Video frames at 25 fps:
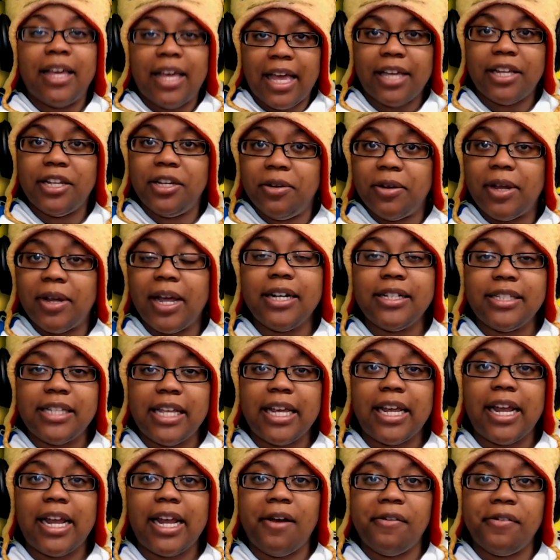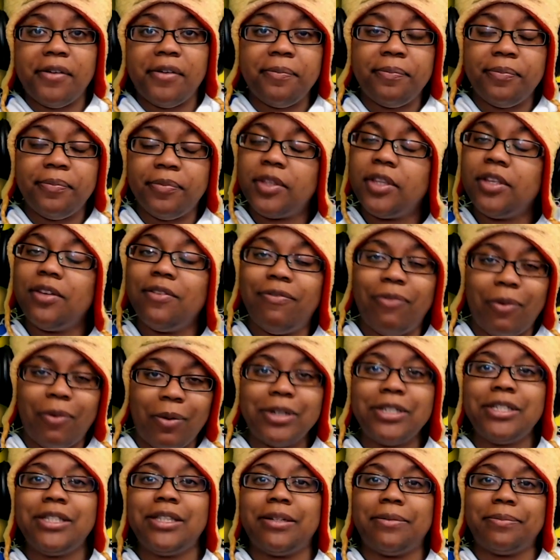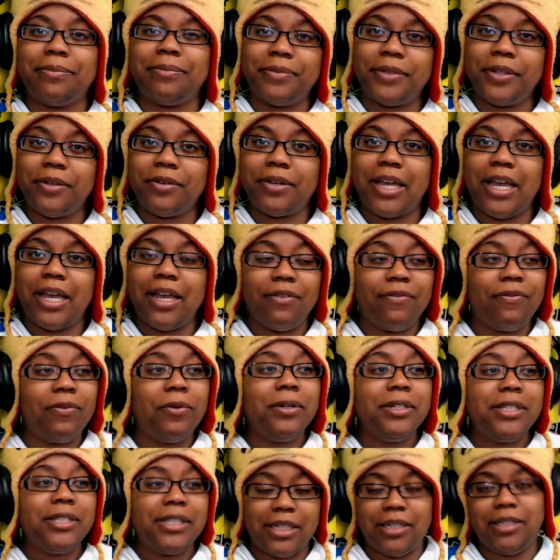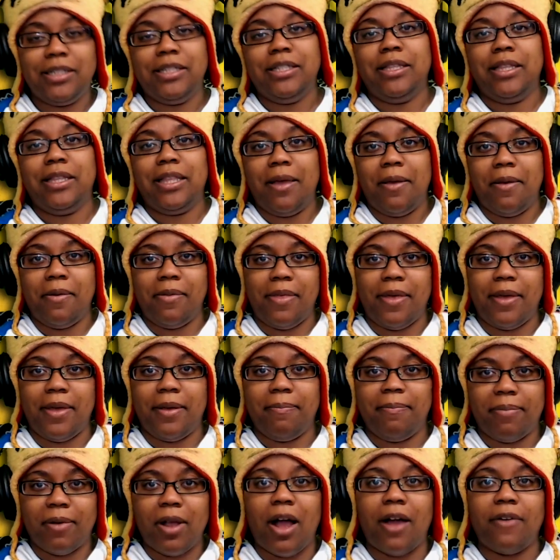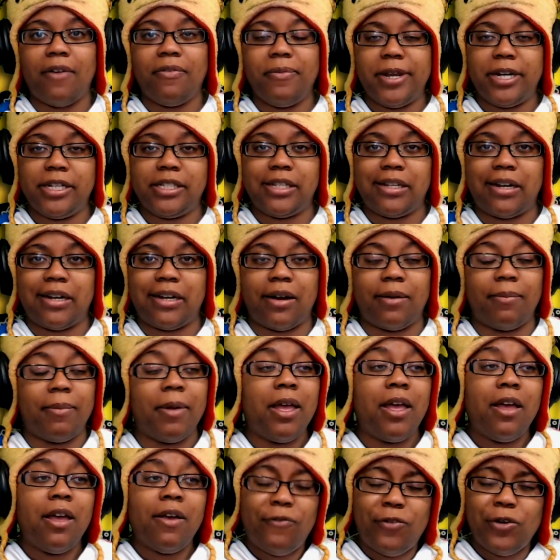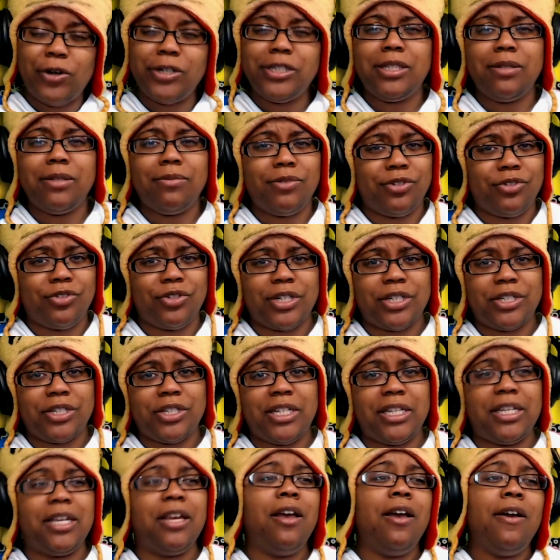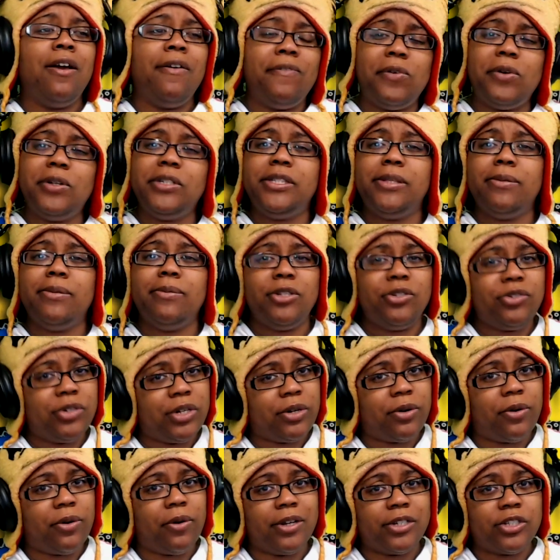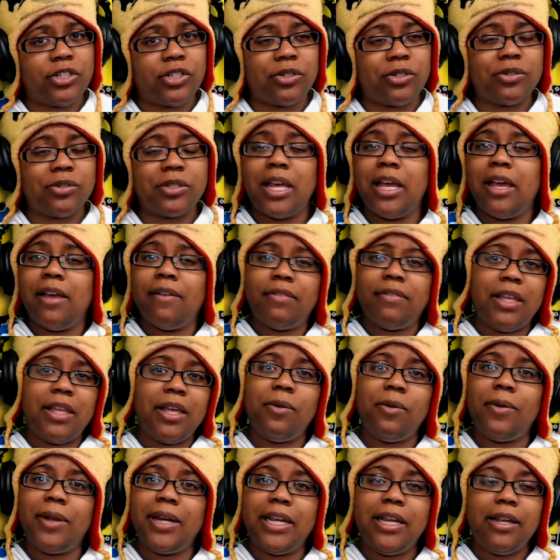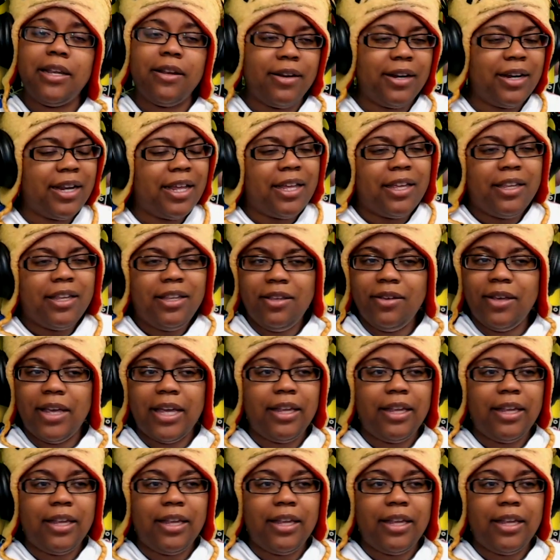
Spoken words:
and you got to take care of him, force them, okay? Force the cough medicine on them. Force them to drink tea. Force them to drink orange juice. They don't want to hear. You